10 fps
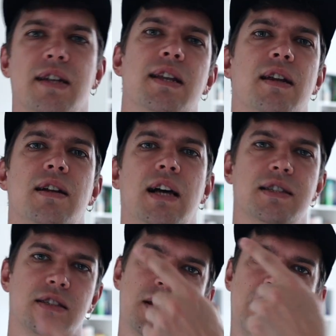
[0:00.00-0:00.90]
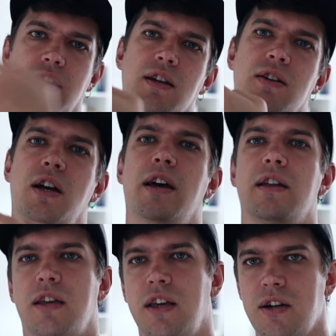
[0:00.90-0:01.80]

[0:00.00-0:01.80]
in Netherlands here, and